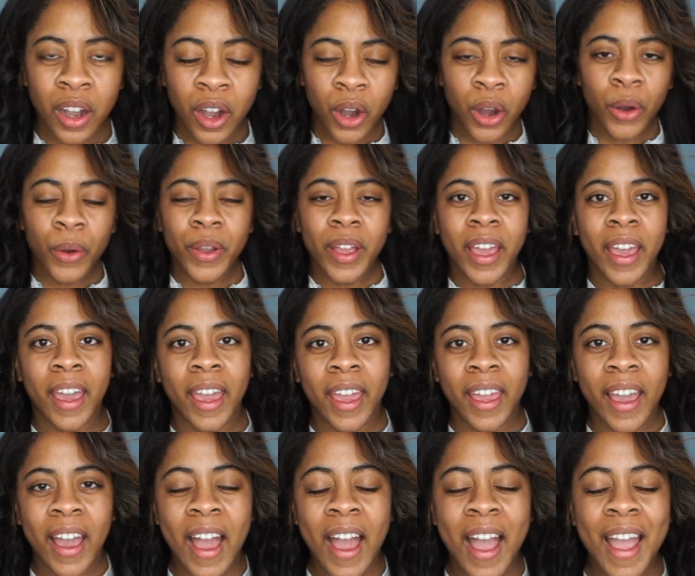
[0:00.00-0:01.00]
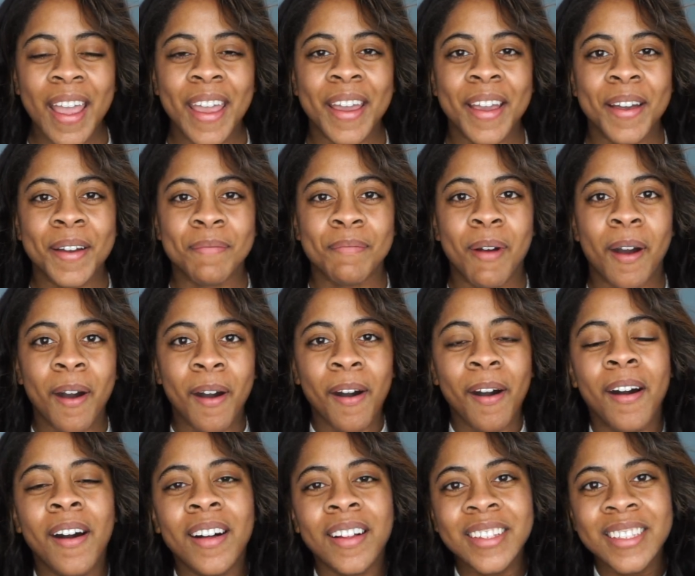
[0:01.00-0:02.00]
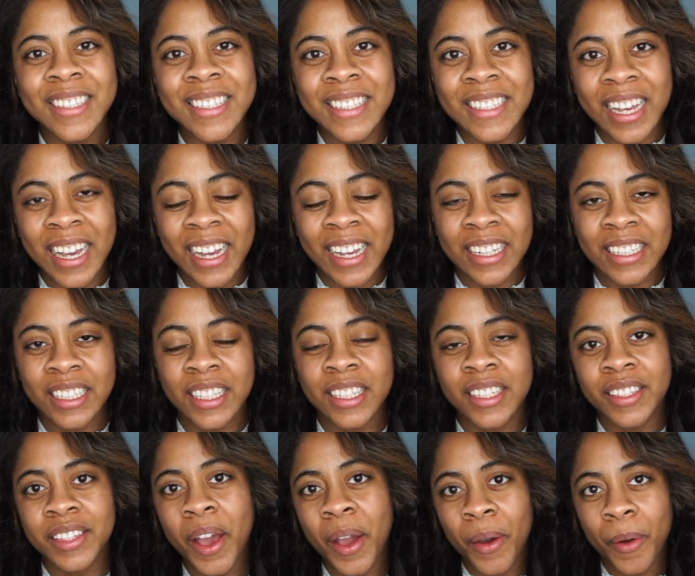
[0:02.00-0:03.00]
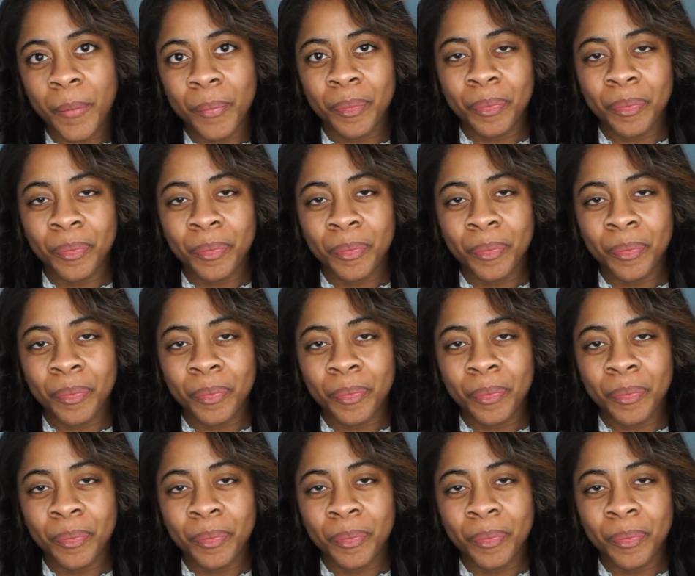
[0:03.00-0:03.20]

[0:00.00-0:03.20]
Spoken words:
Okay, I am all done. So,